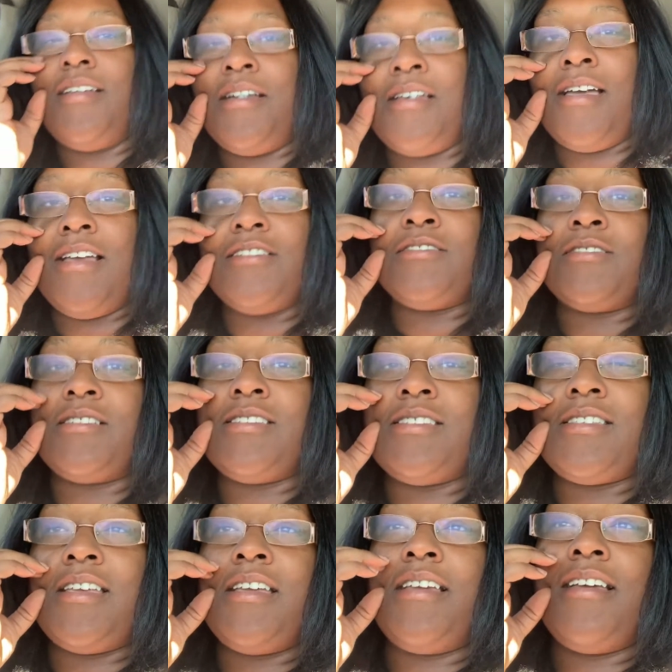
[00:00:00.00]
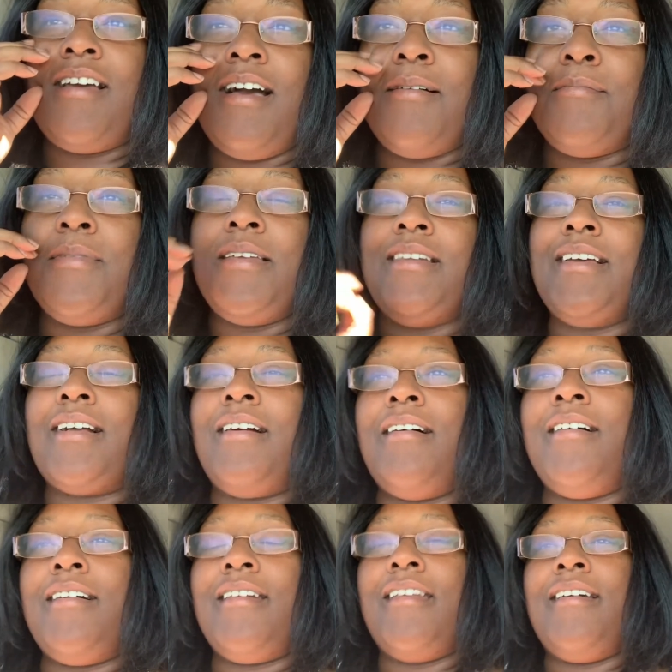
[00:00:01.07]
As you can see, I'm in the
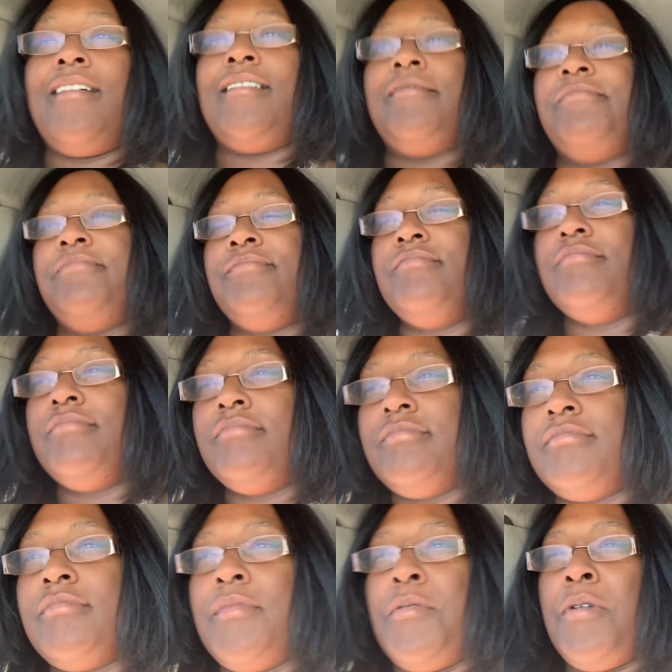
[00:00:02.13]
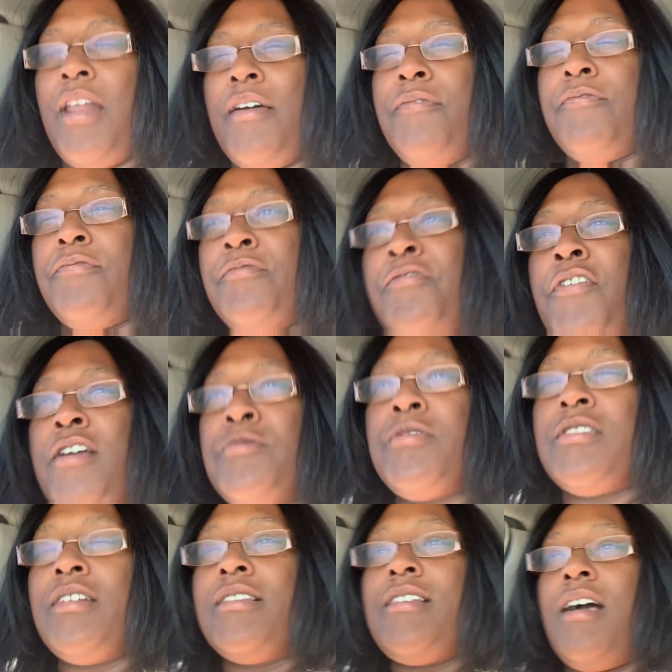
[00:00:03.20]
car now. When I first
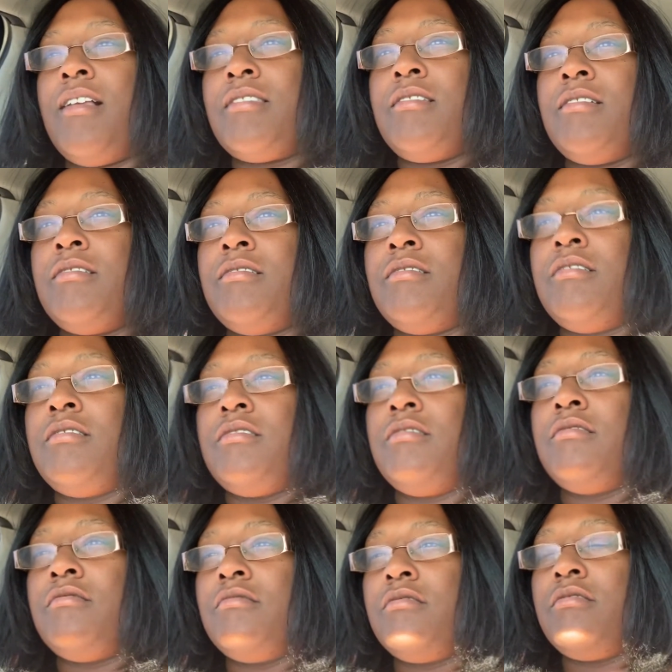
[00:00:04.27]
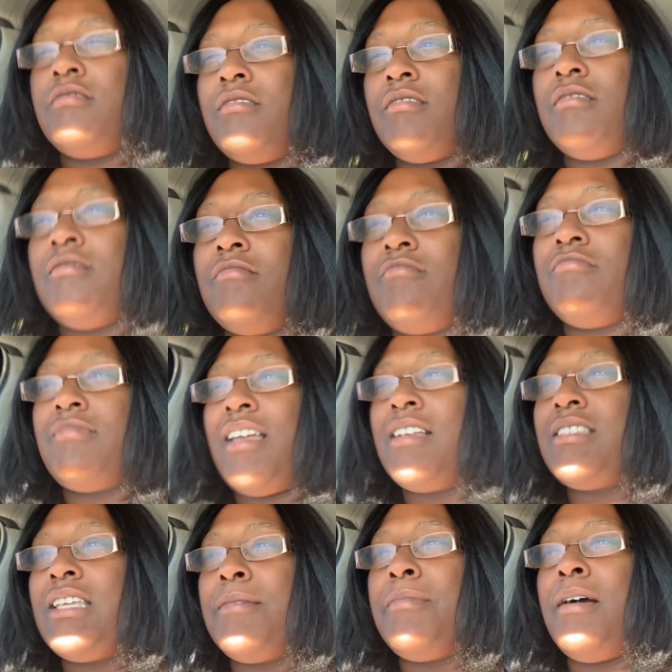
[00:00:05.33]
went to the doctor, they
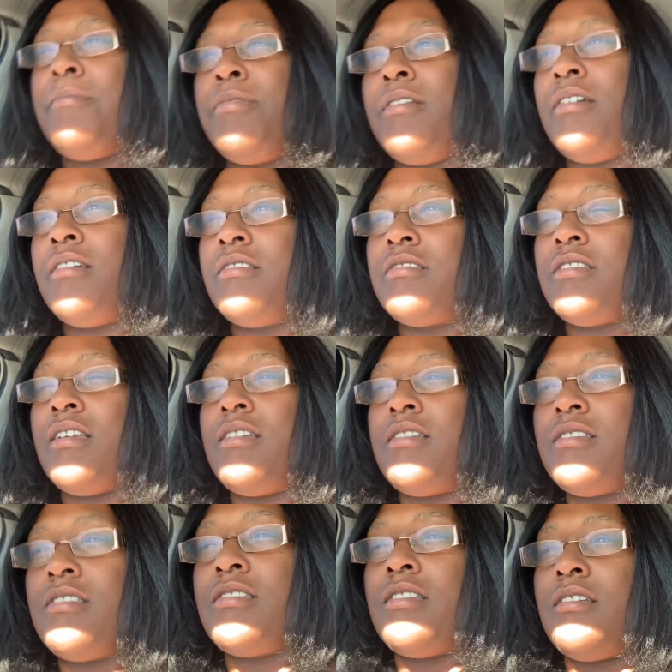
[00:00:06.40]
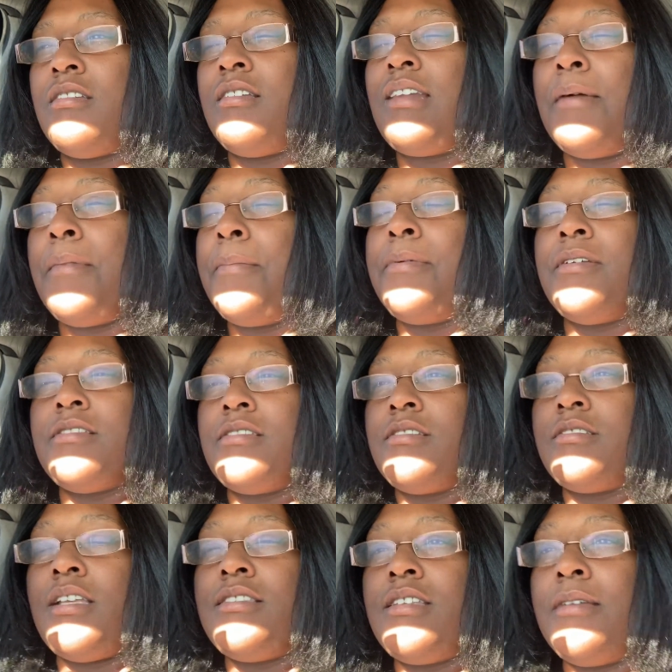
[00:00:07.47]
did my blood test. And, not my blood test.
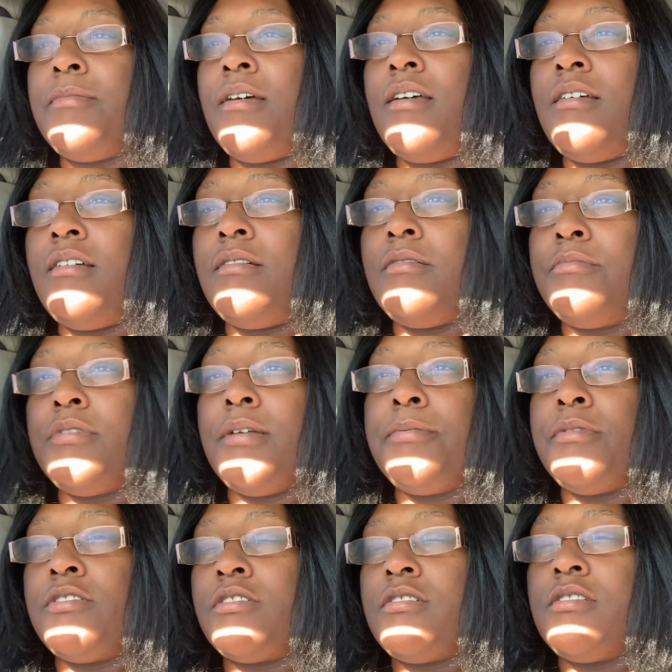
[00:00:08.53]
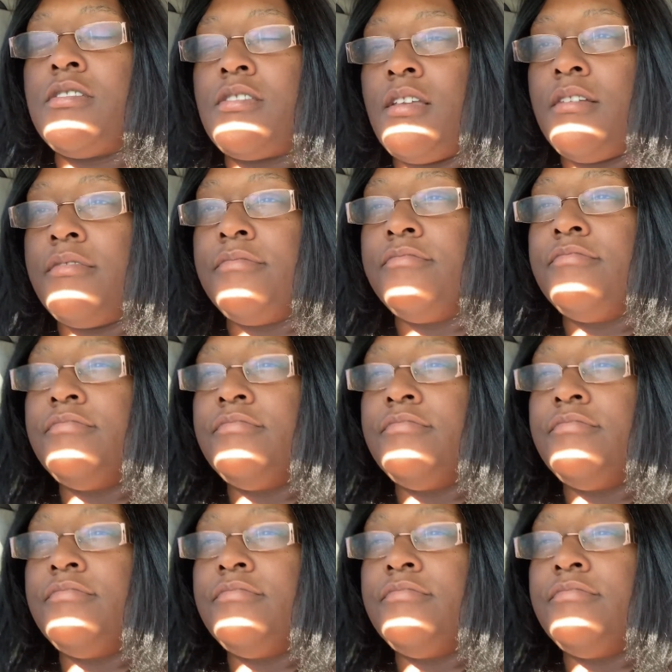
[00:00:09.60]
They did my blood pressure and stuff.